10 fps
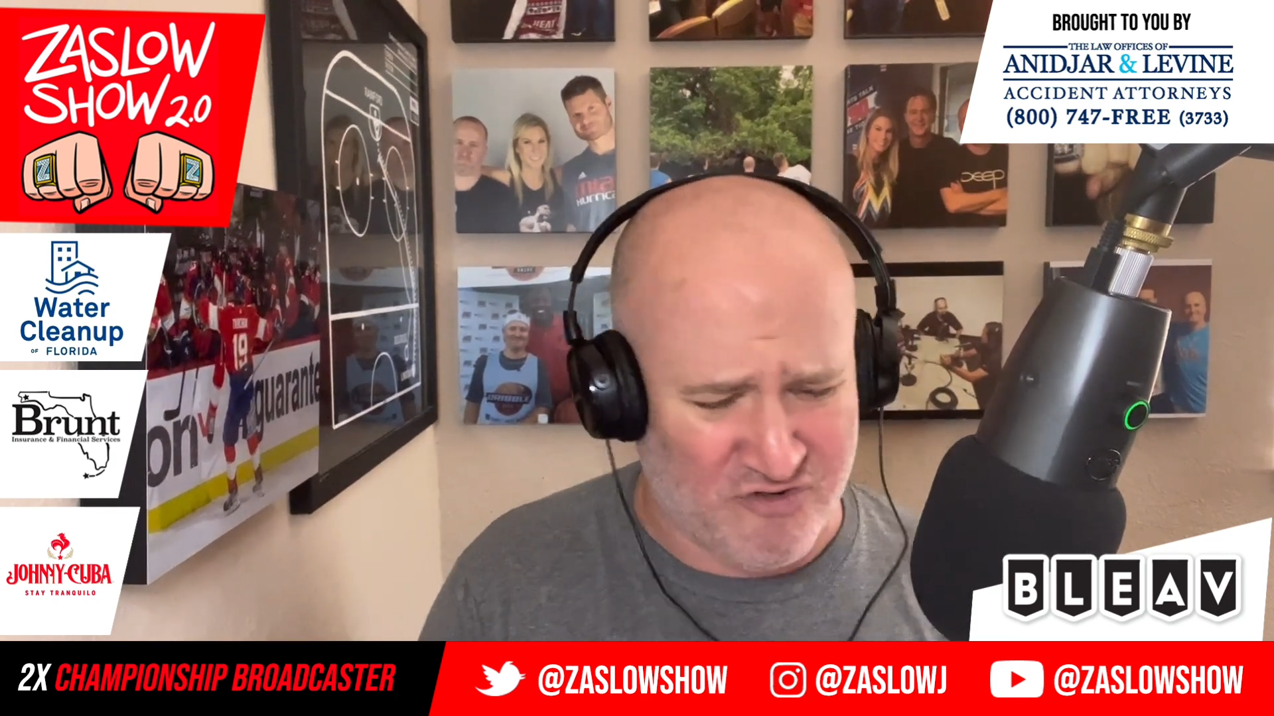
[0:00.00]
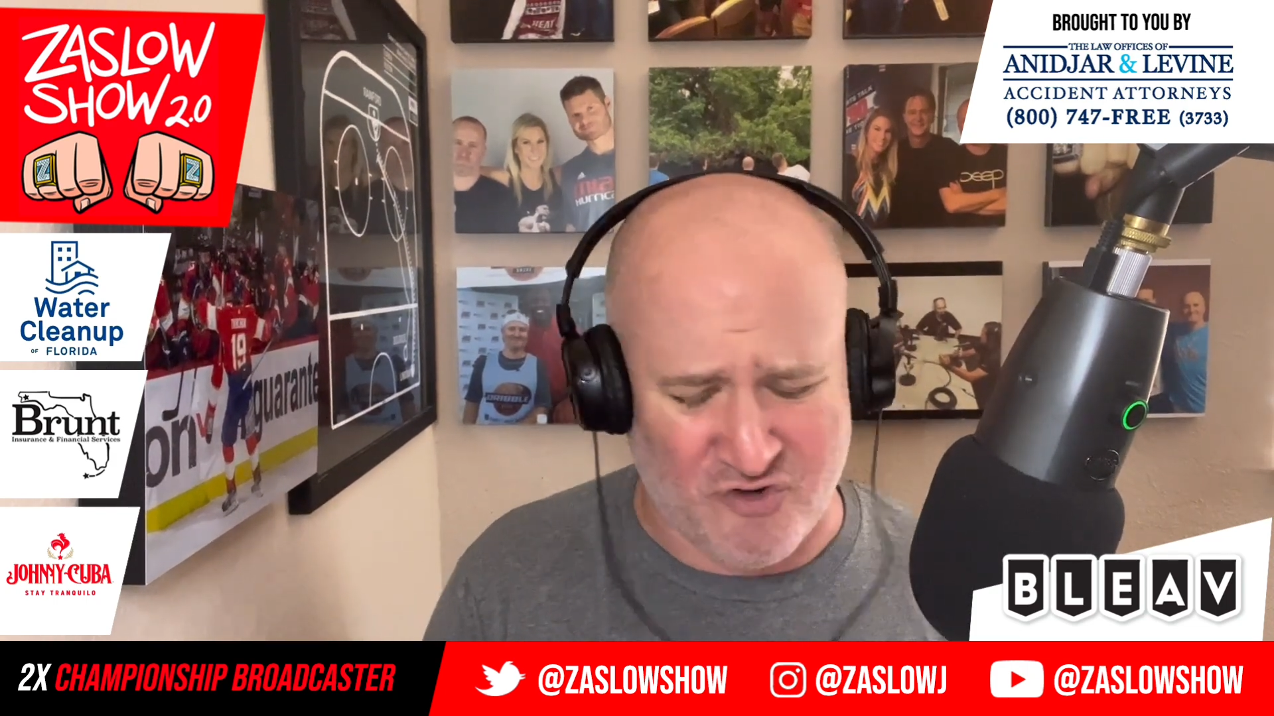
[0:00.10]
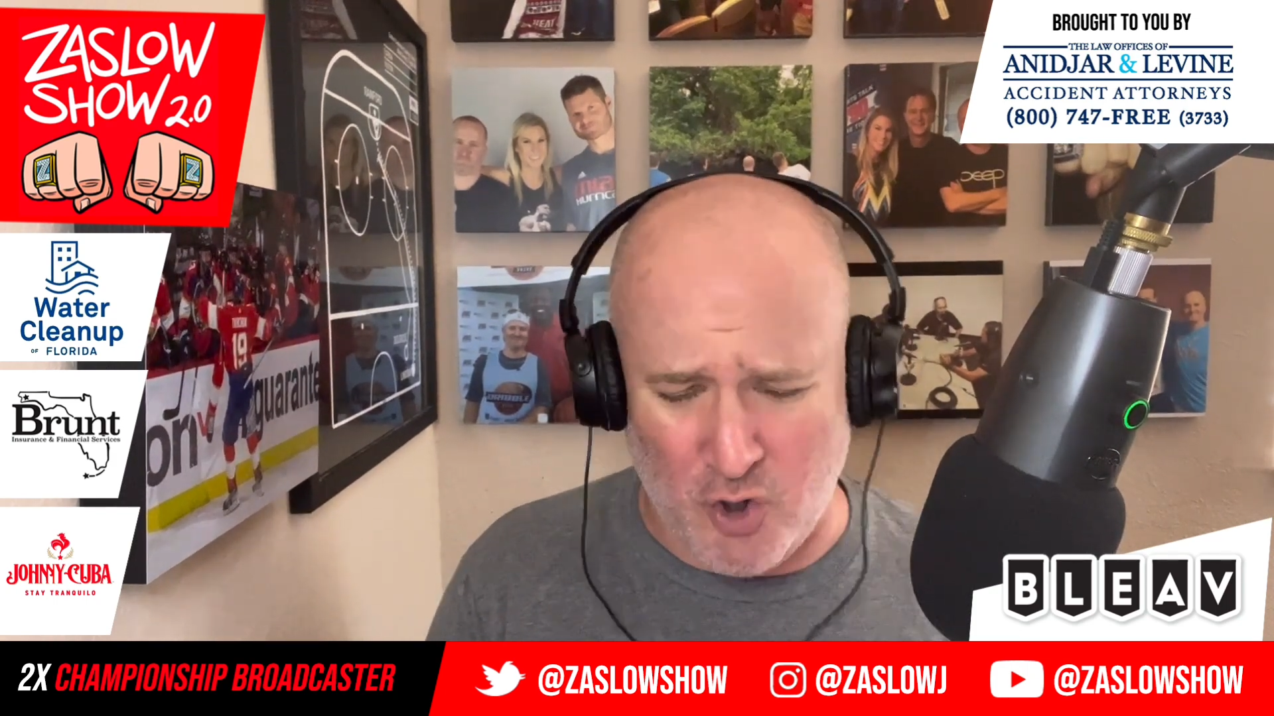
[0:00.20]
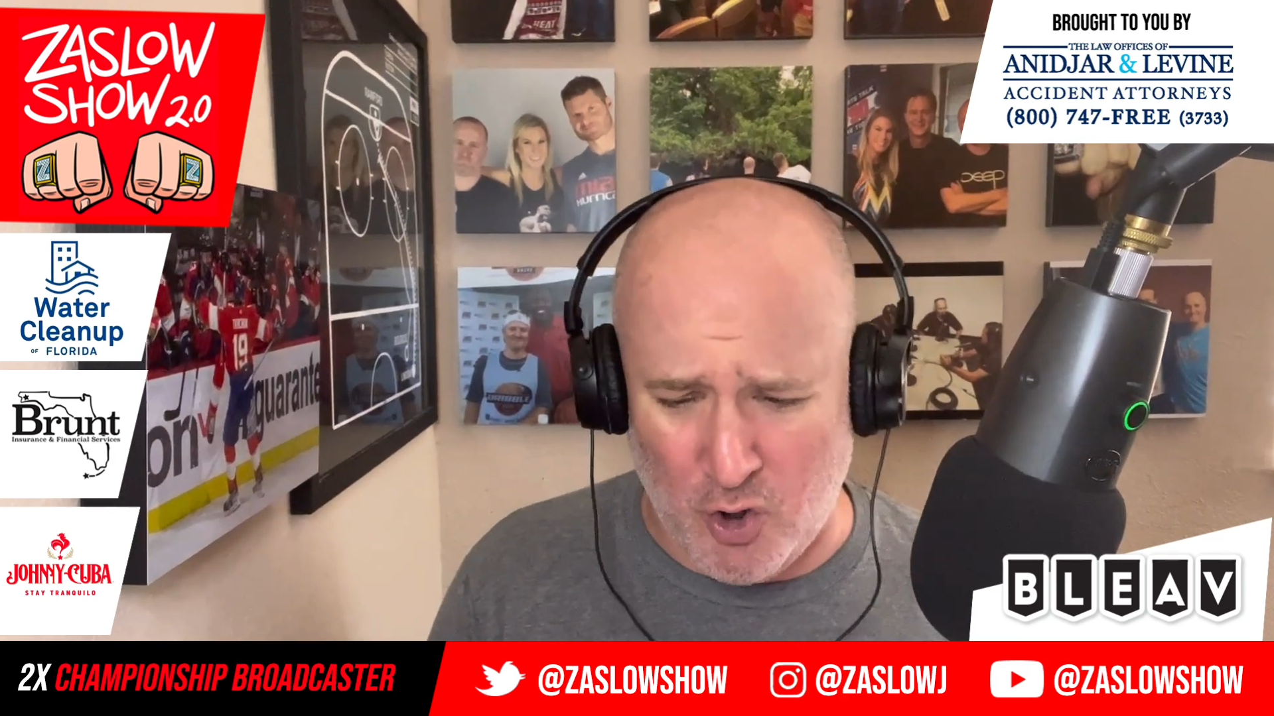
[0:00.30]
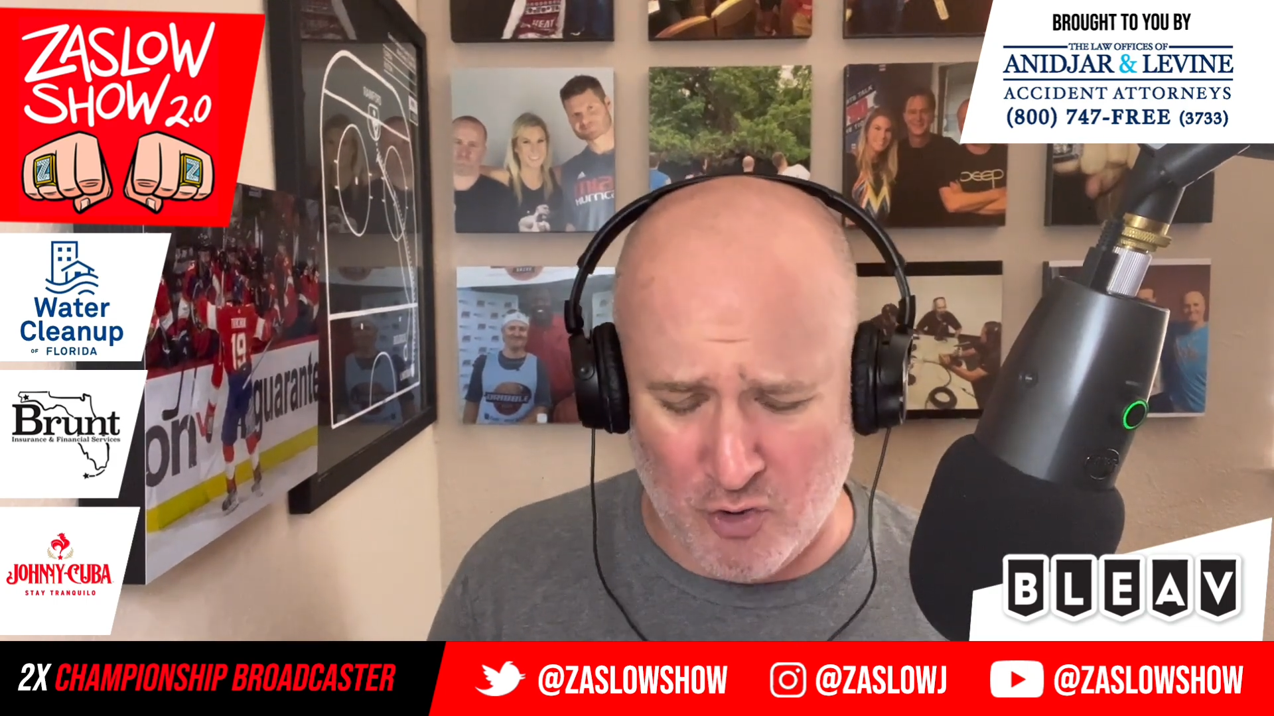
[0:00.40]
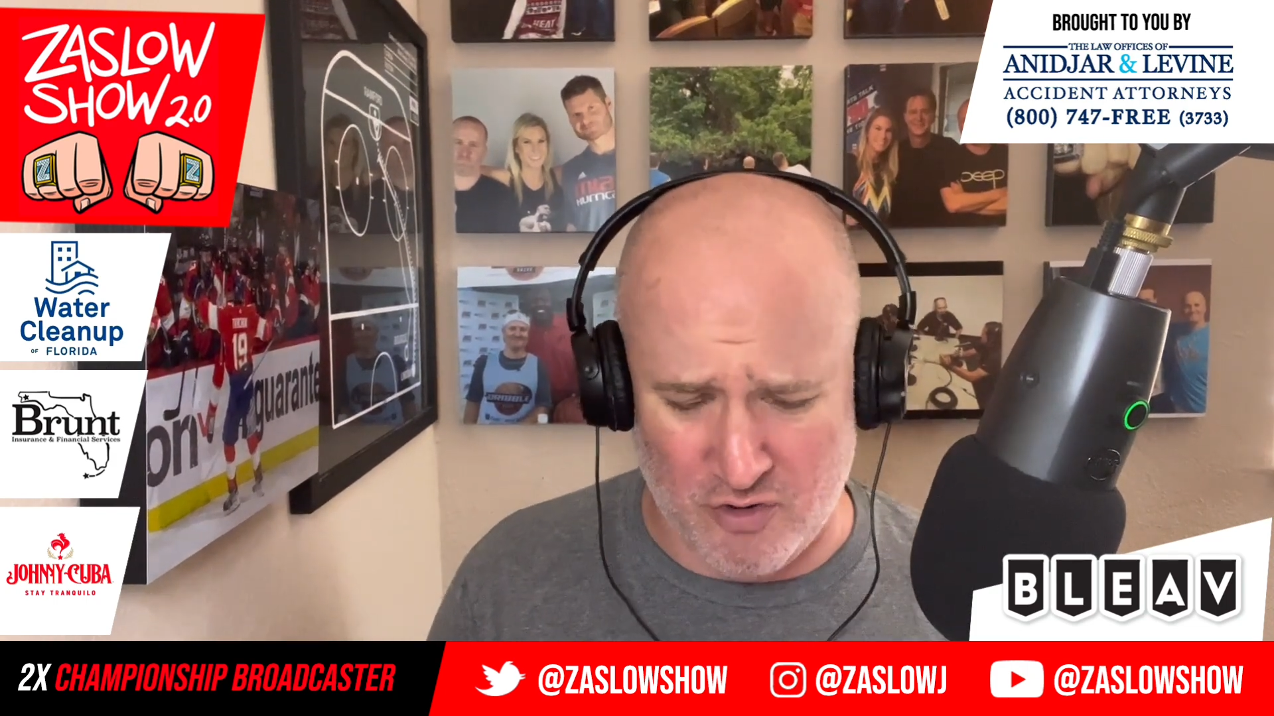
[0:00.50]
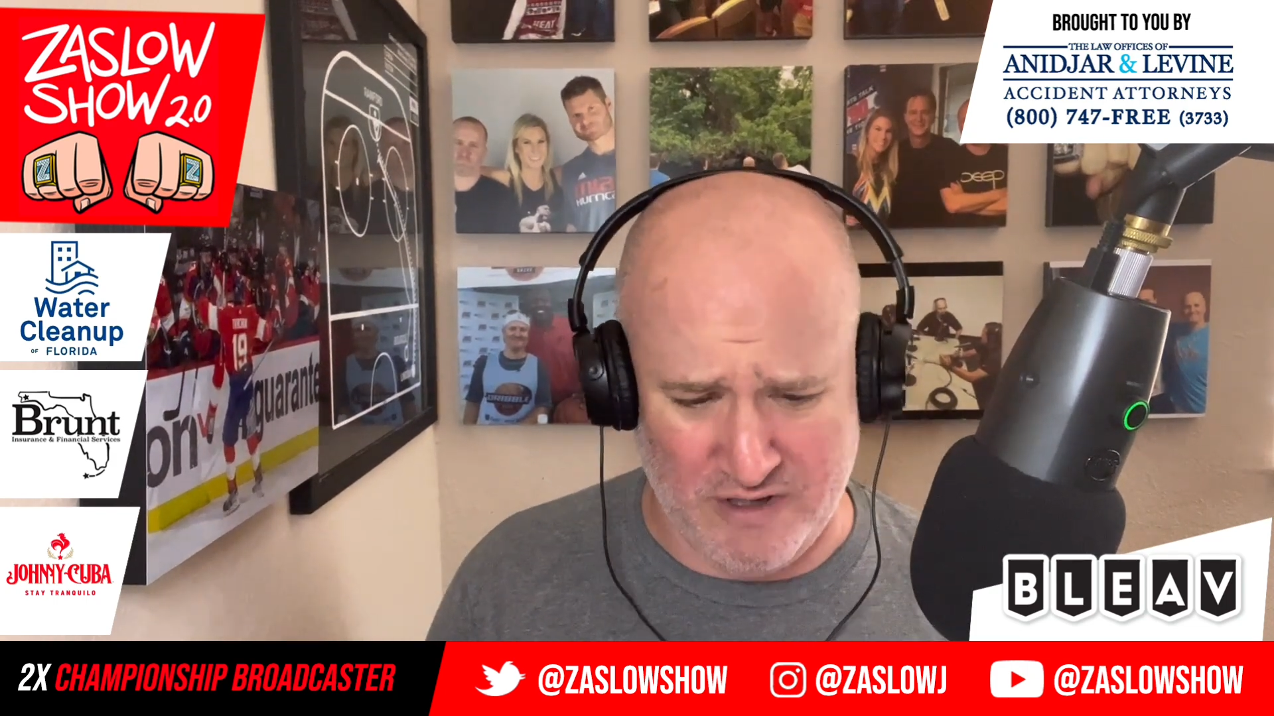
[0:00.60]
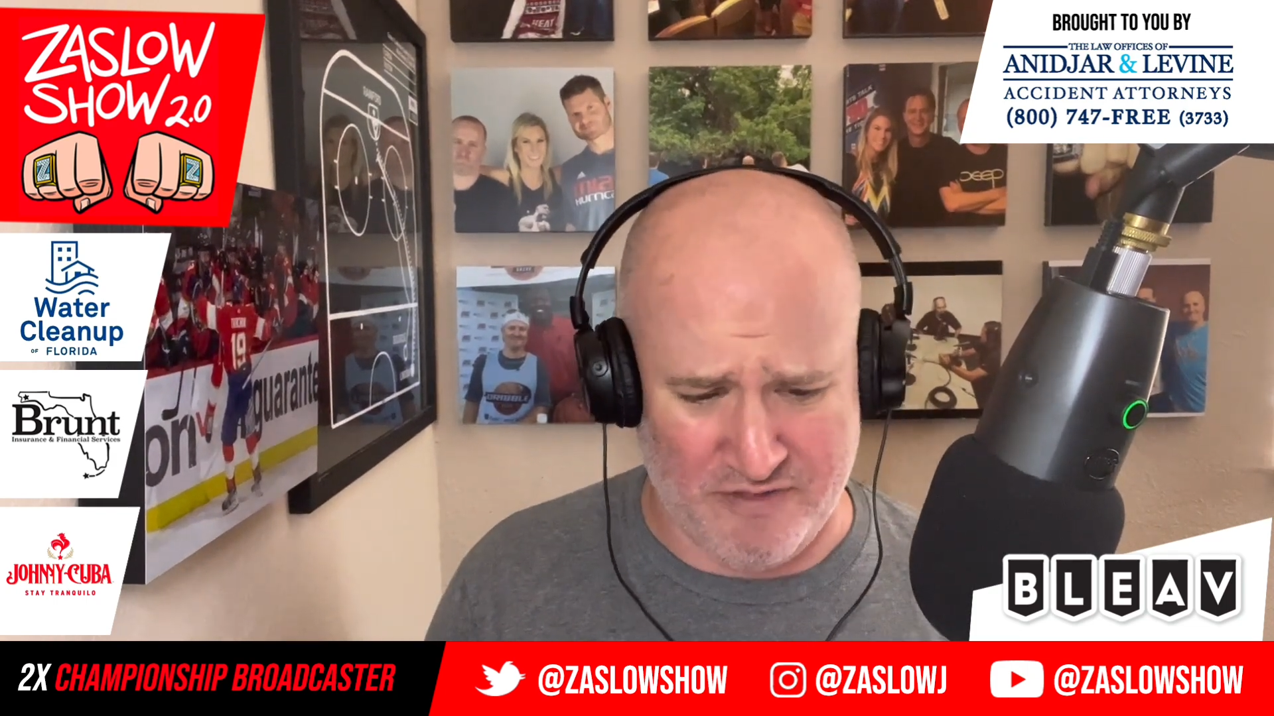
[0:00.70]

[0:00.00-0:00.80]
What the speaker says: totally